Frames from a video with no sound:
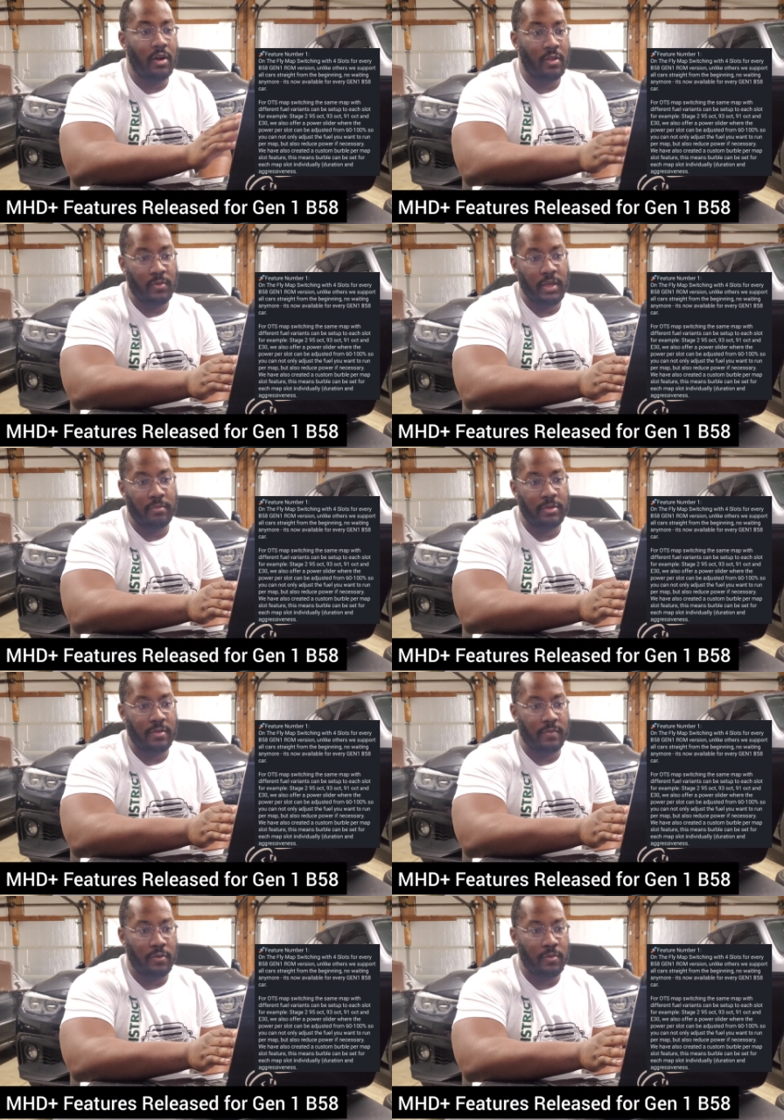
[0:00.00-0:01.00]
all the way up to
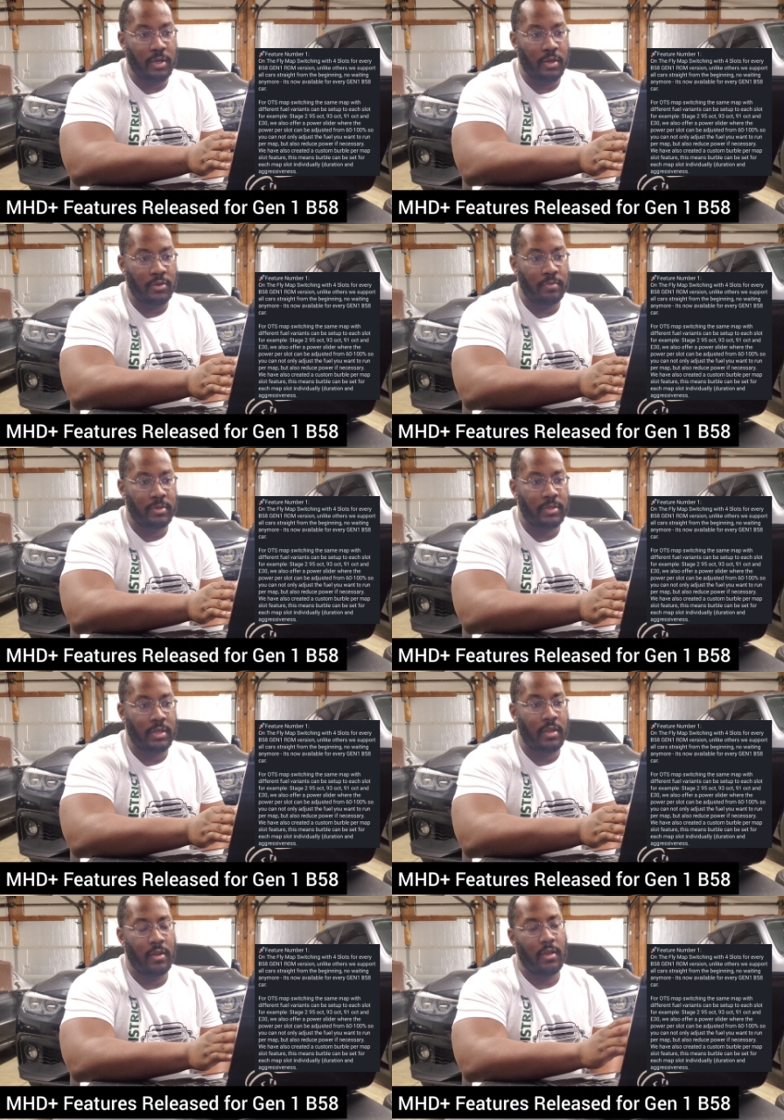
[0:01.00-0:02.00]
the full 100%.